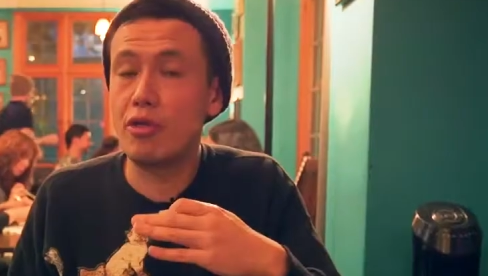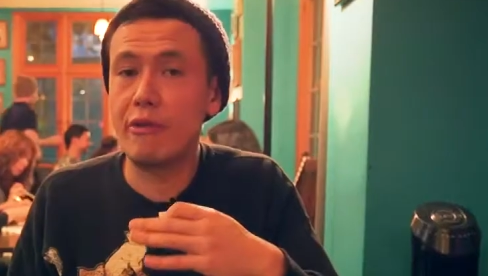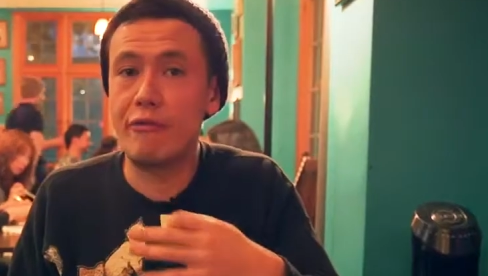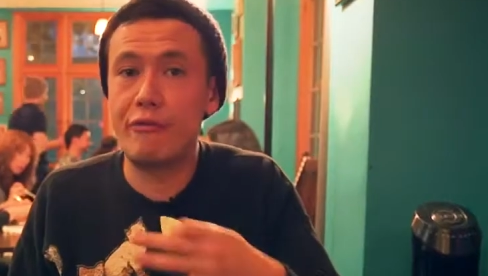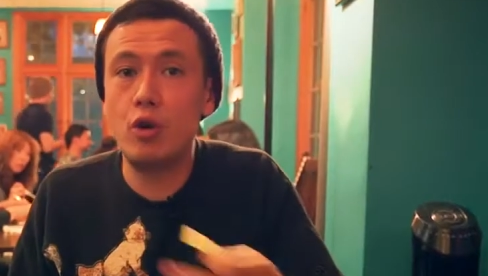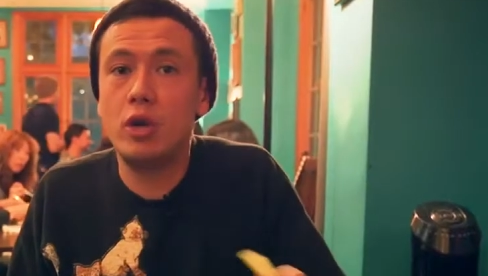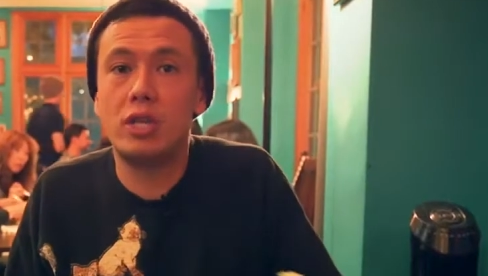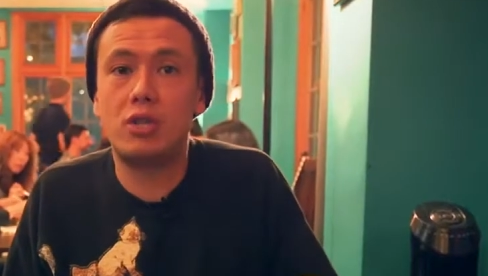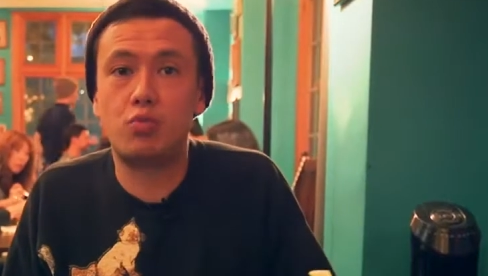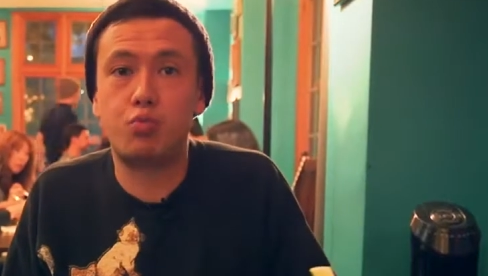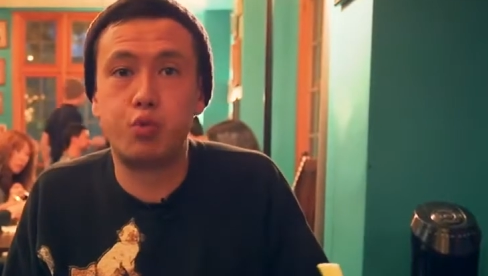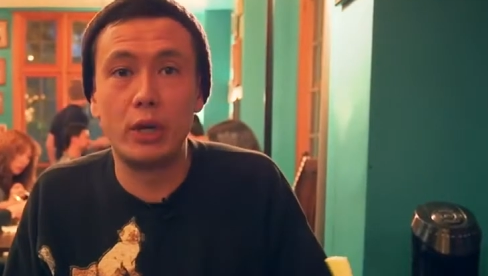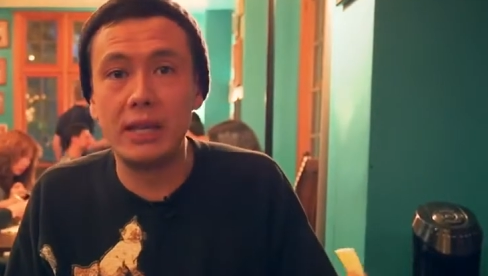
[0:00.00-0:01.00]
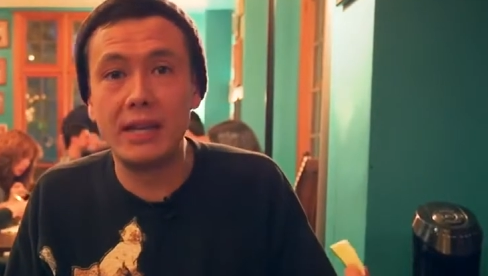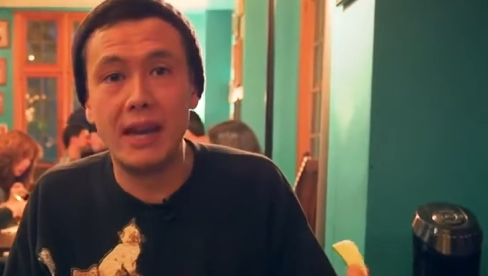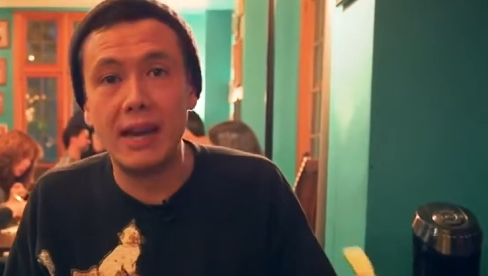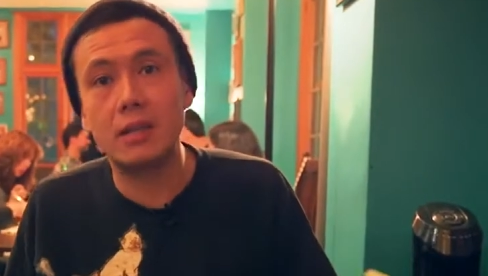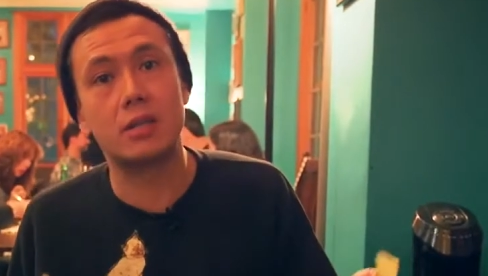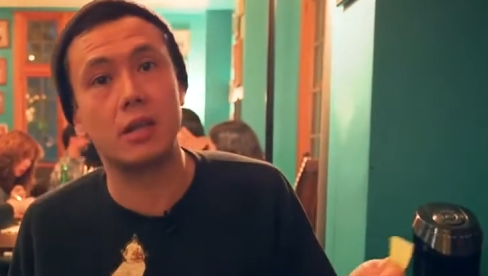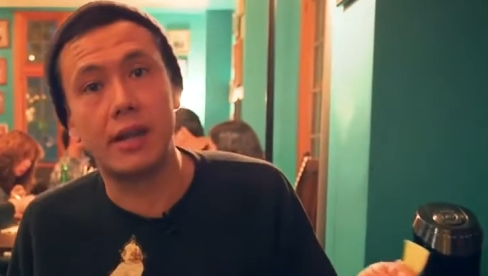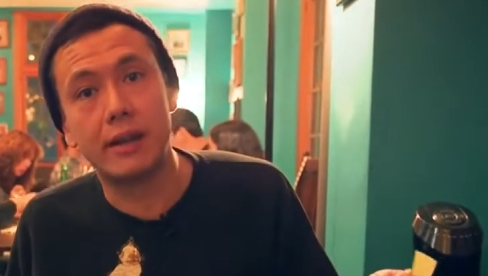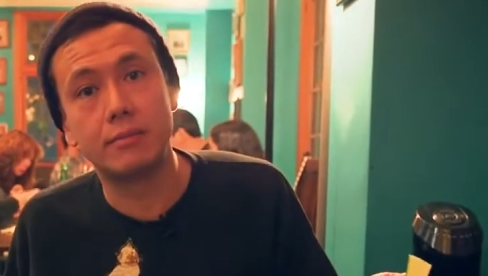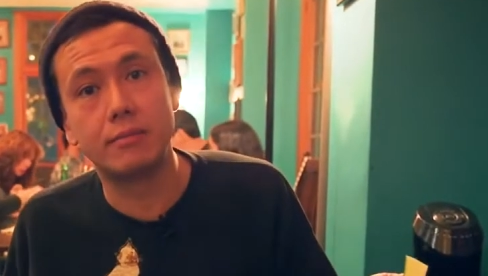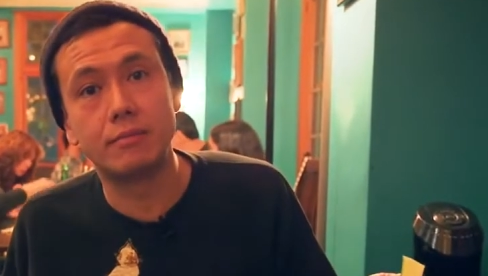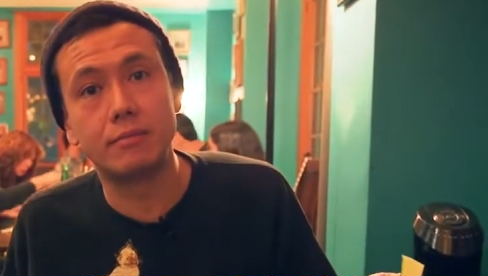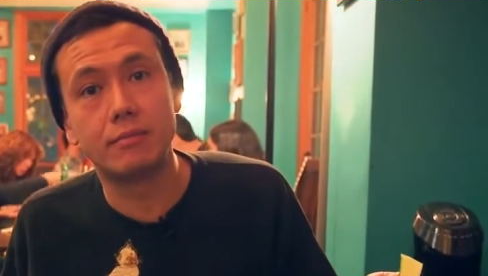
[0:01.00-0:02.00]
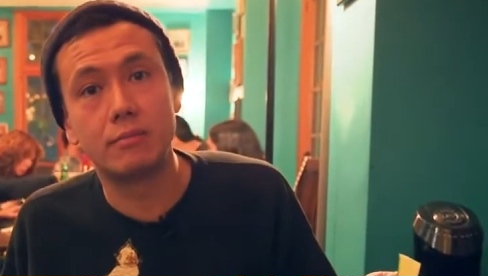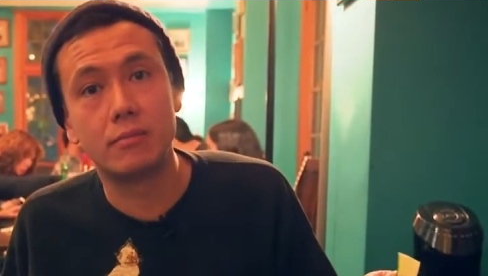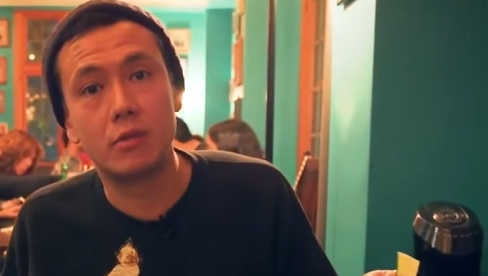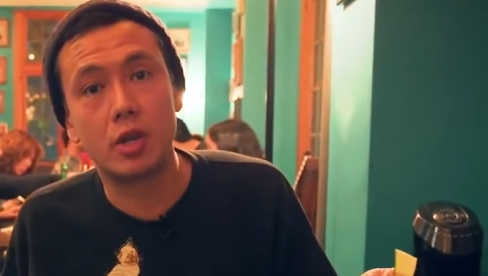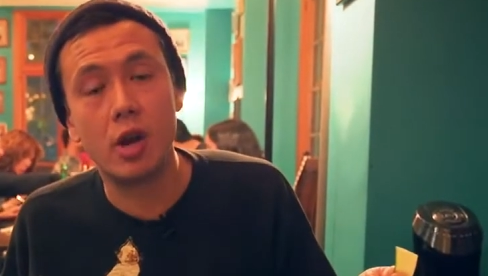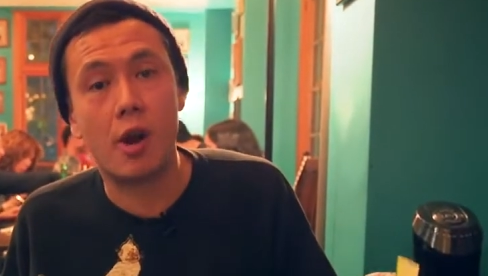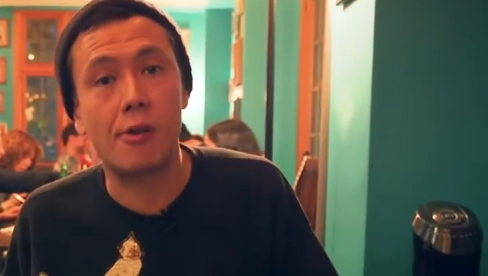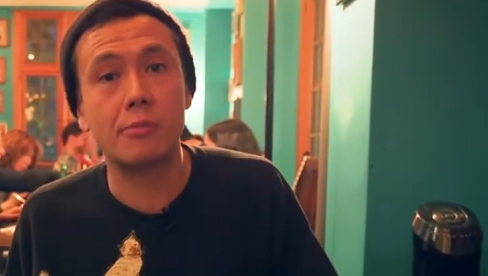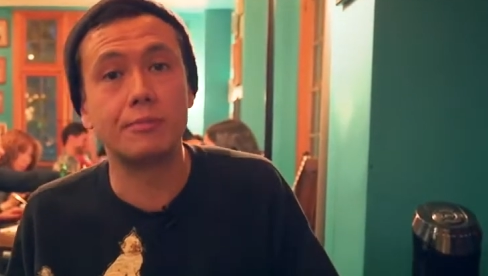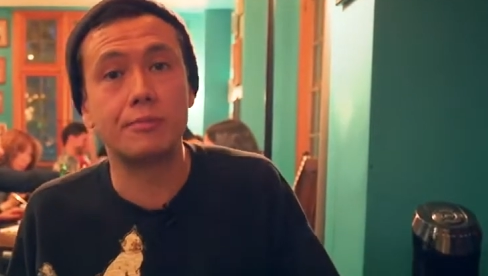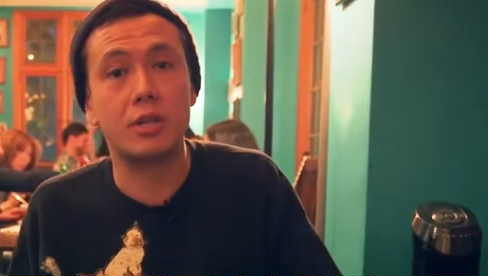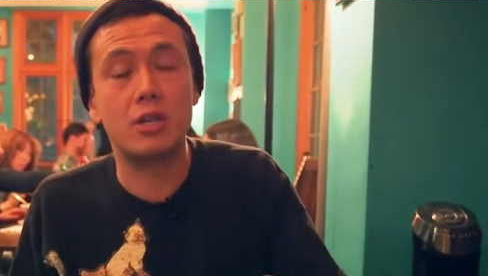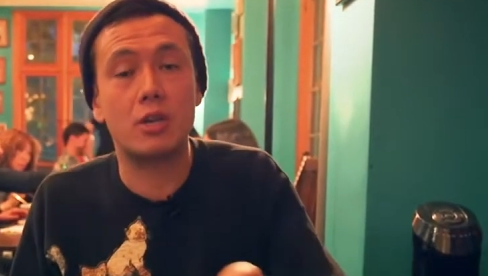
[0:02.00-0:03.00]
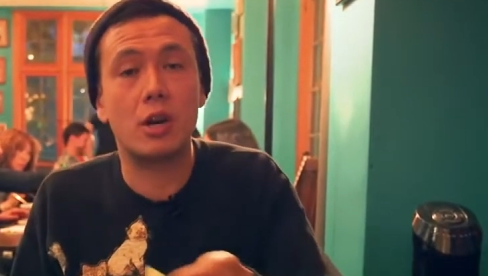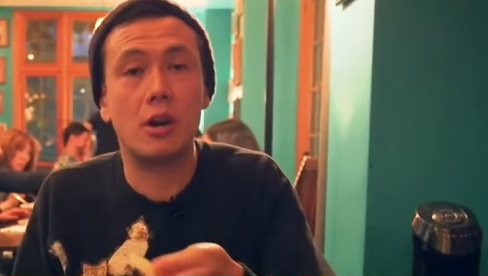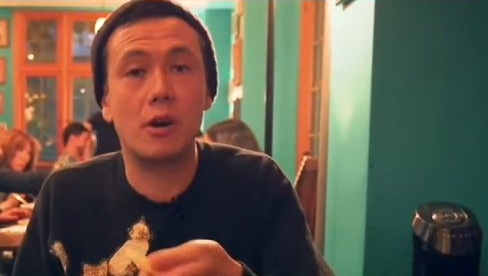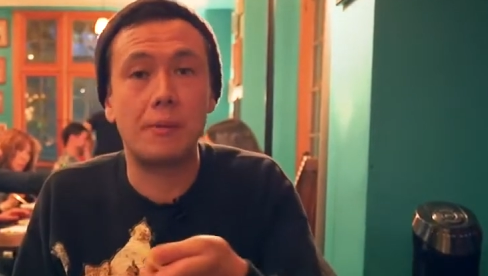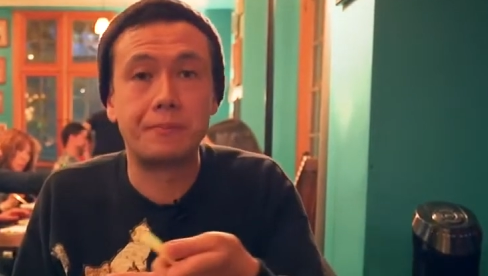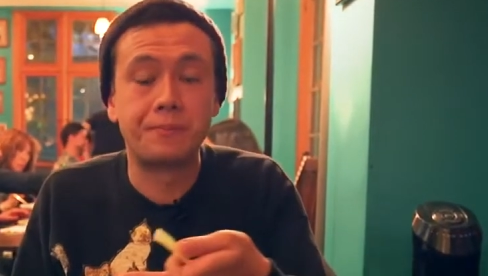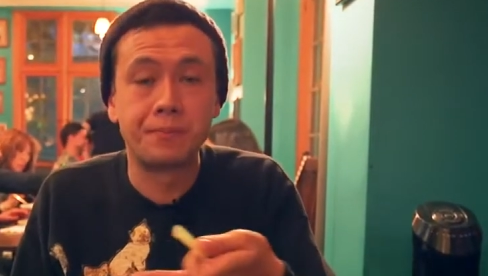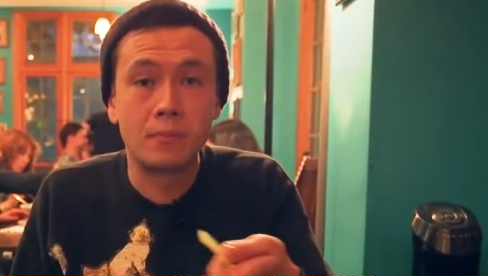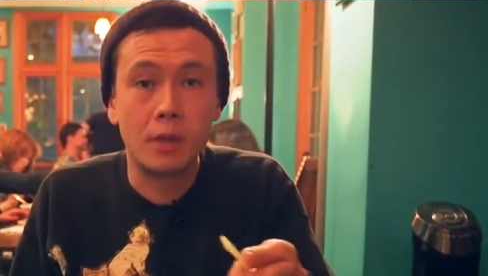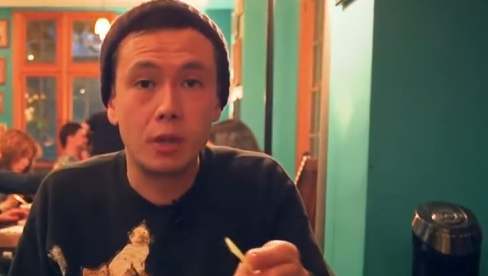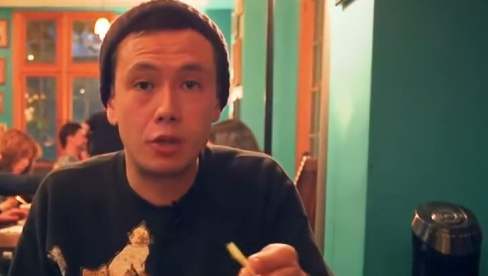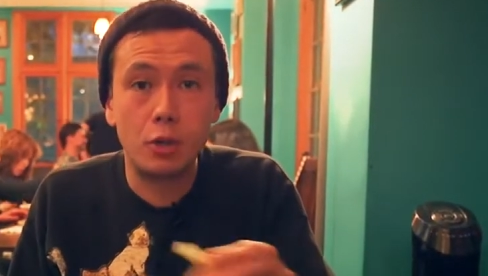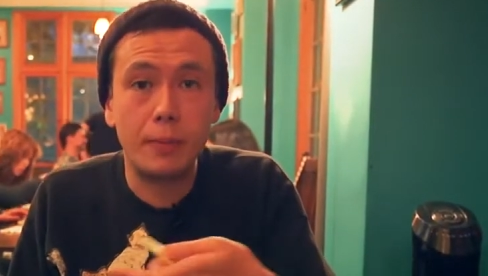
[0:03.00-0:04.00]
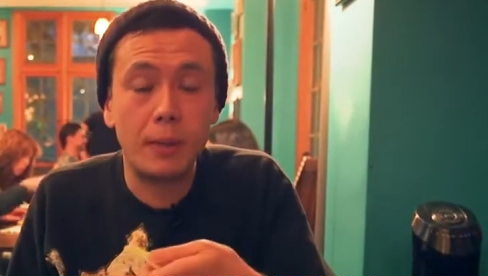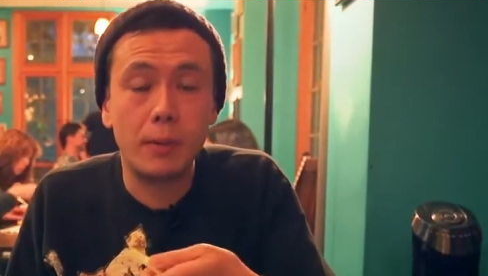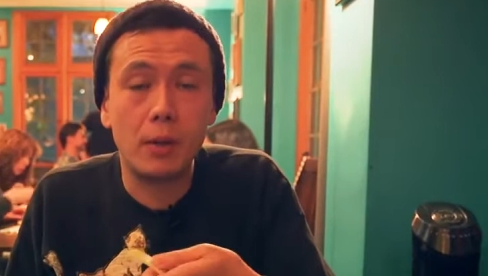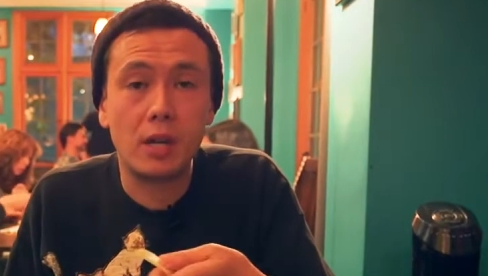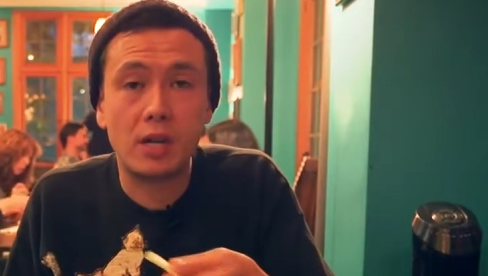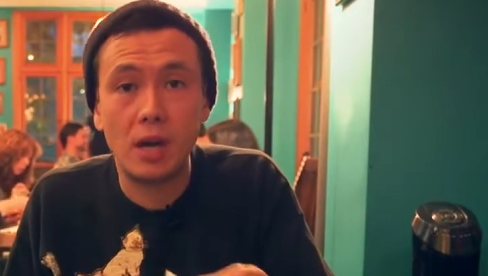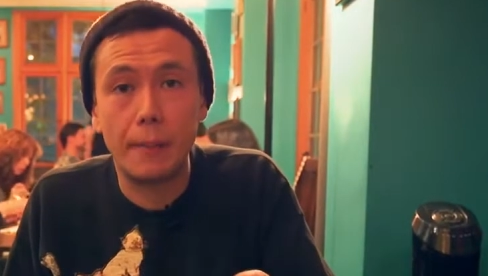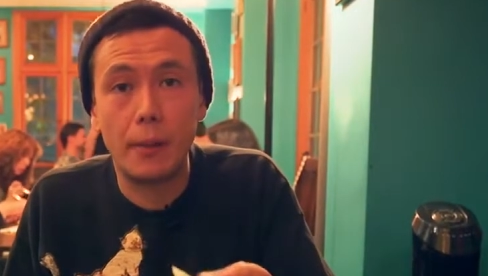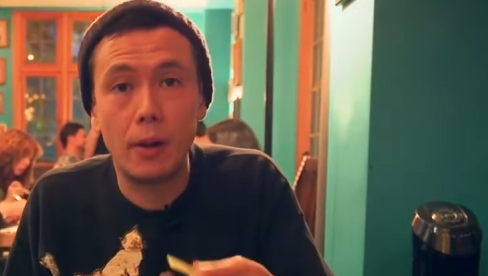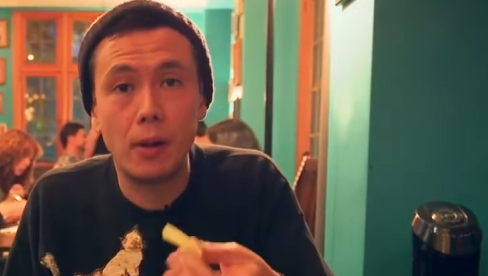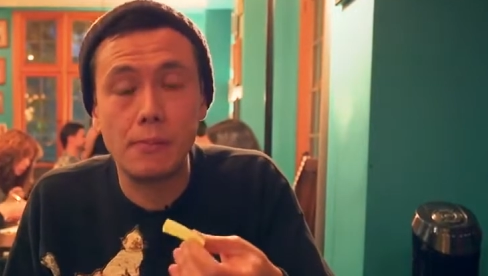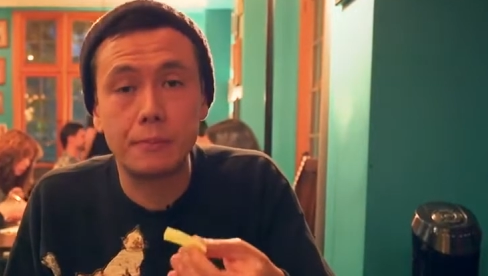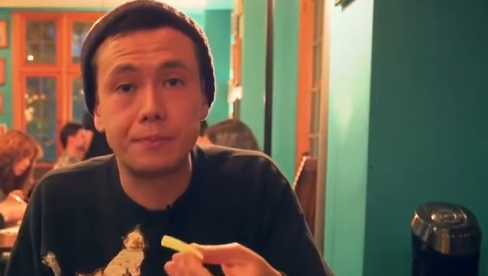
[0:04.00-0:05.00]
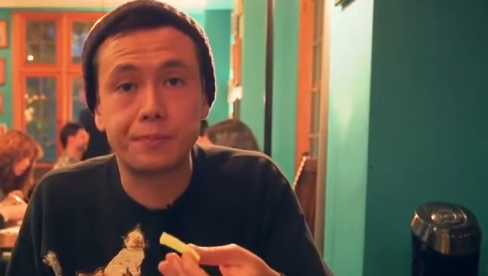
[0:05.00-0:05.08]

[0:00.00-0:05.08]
The food is really excellent. You know, these are two people, a couple,